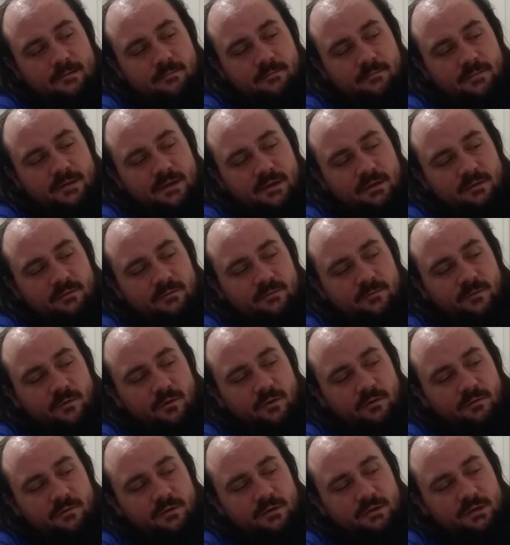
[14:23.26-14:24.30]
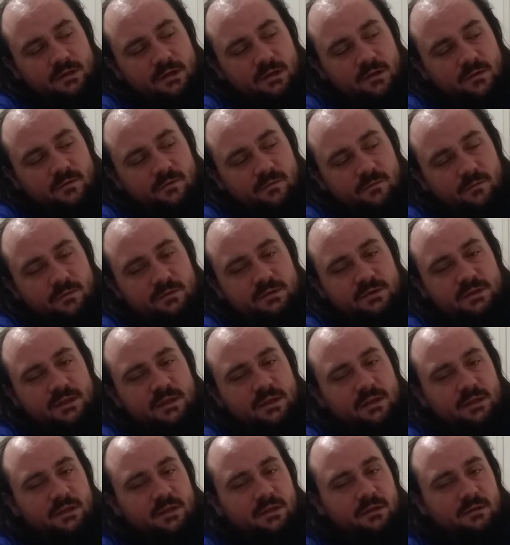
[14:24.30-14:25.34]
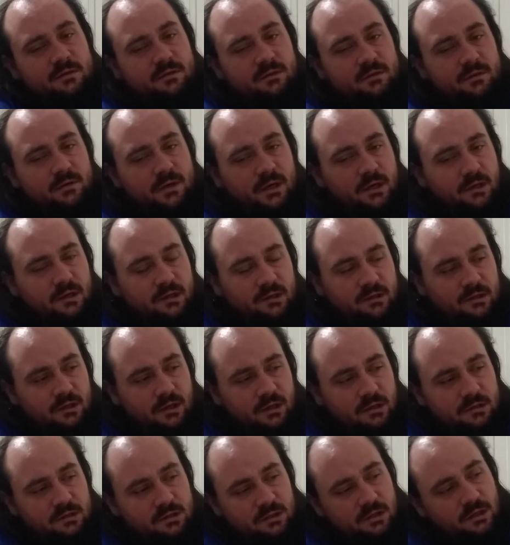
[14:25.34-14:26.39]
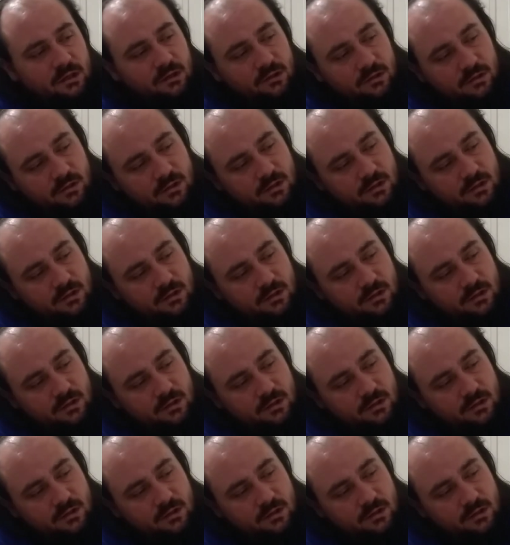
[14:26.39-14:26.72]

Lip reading: Being full of yourself. We'll see in the crowning thoughts here.